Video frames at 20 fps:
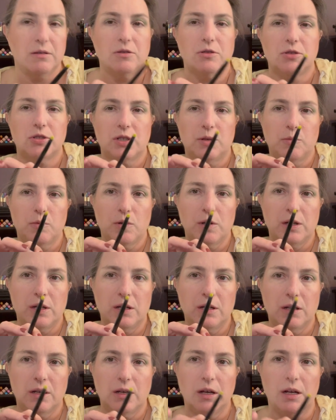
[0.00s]

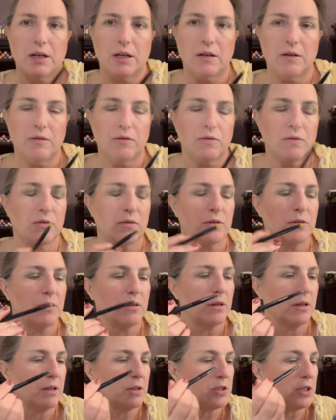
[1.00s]
shimmery kind
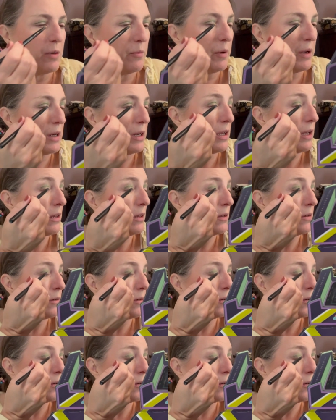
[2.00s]
of champagne yellow.